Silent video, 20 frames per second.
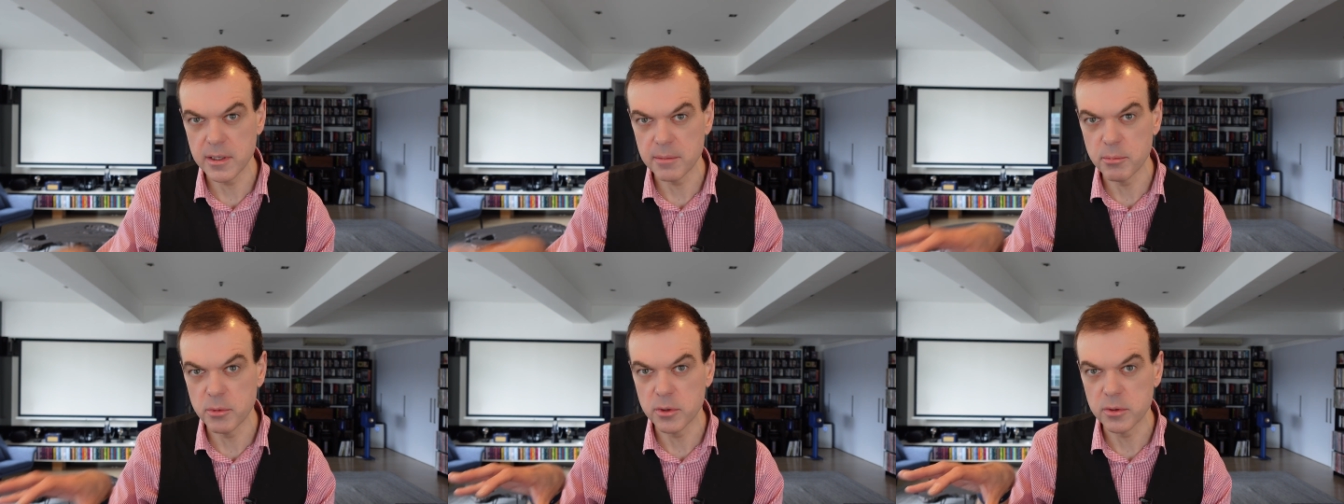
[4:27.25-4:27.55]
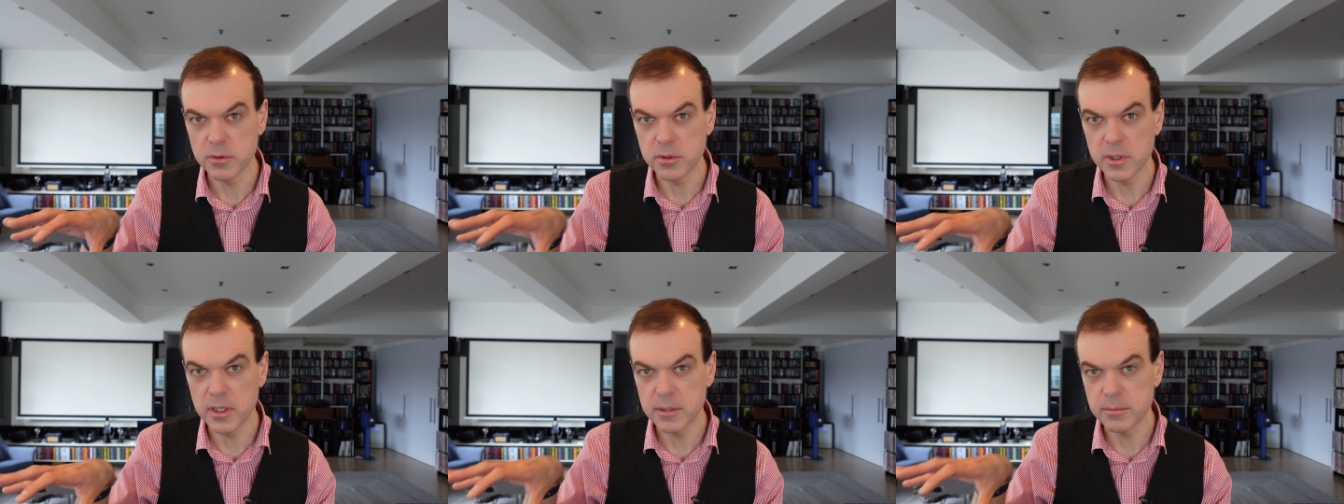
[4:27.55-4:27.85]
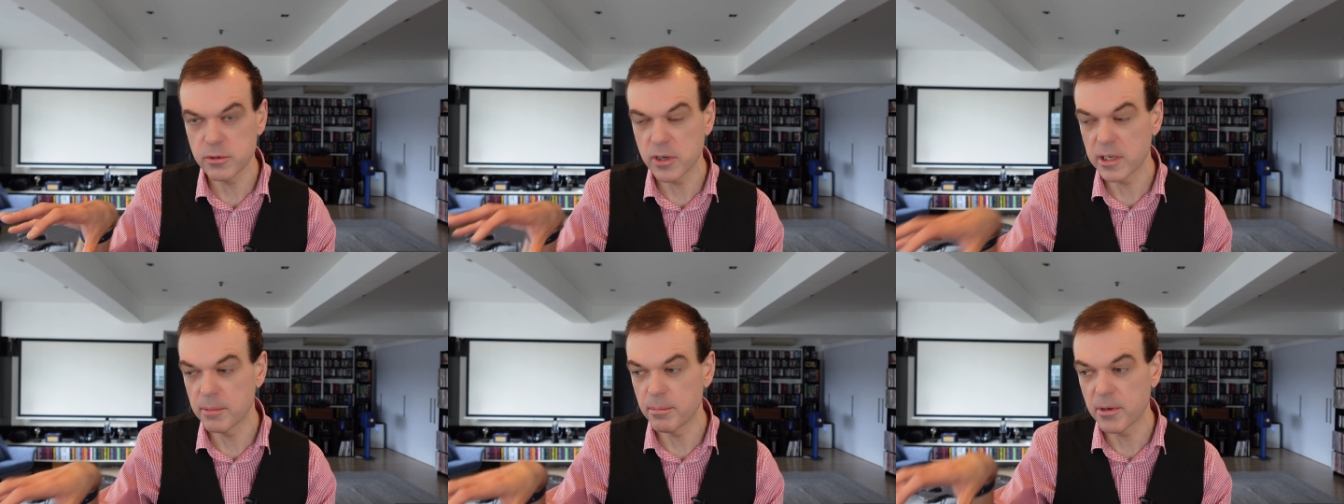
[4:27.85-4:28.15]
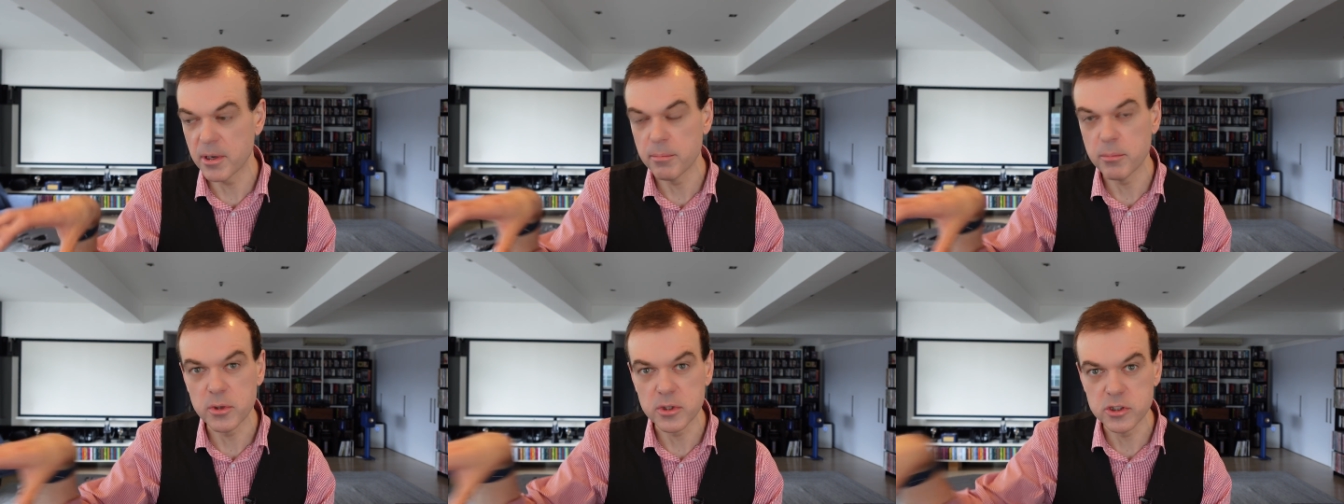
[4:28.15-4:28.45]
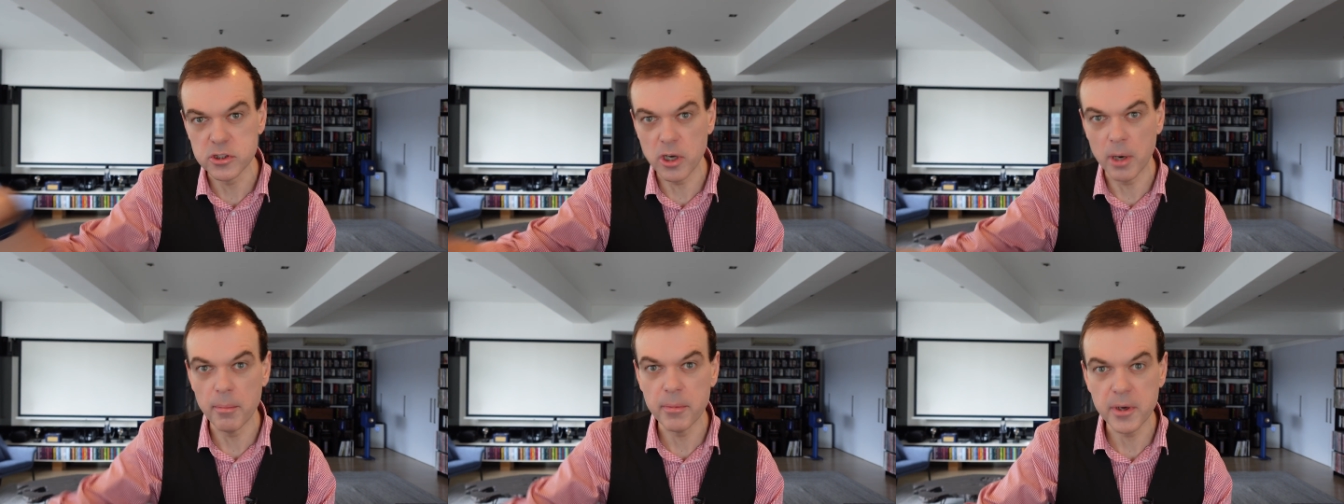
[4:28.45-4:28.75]
more and trying to become more
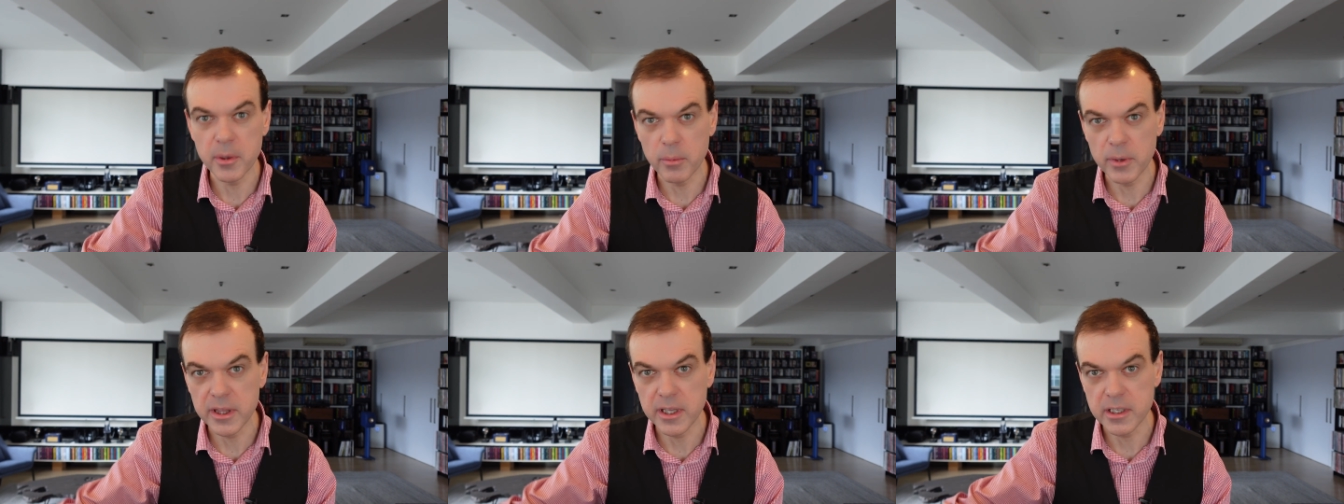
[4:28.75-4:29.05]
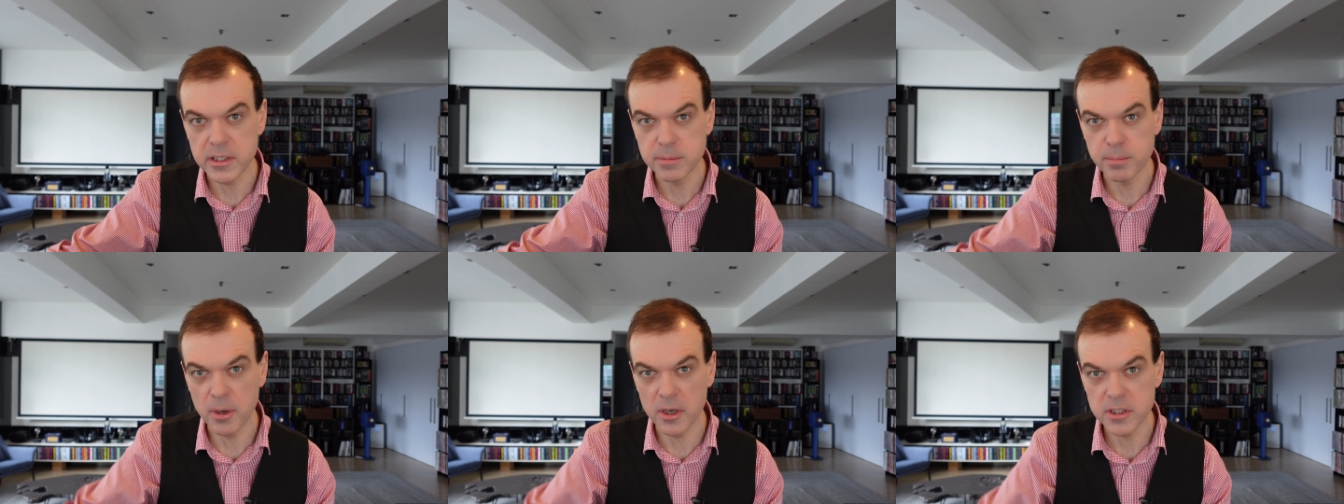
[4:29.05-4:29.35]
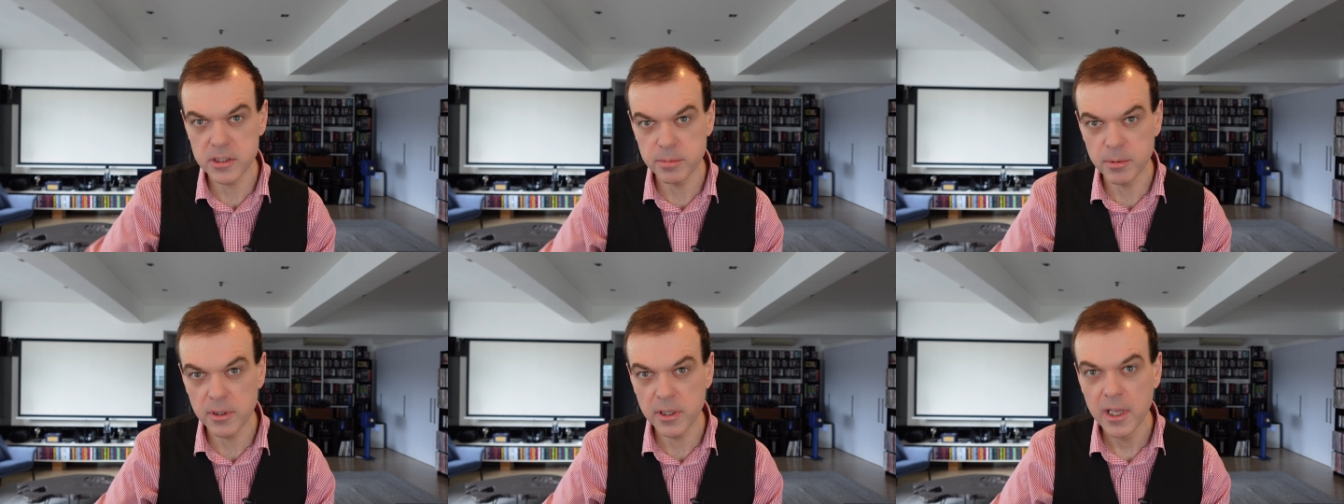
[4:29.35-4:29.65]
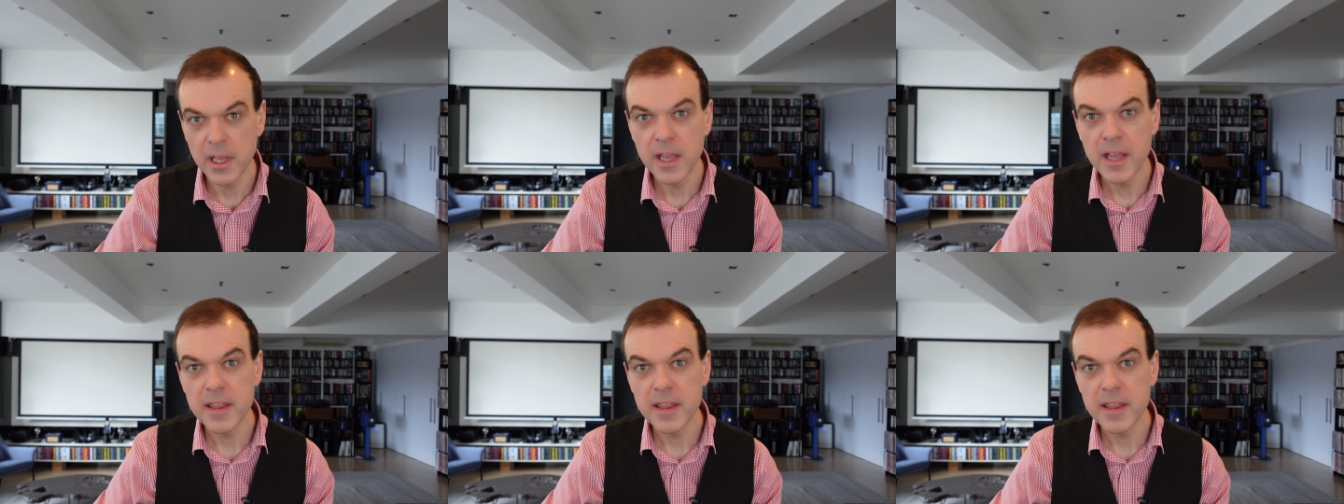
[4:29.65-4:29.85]
dominant with it as possible.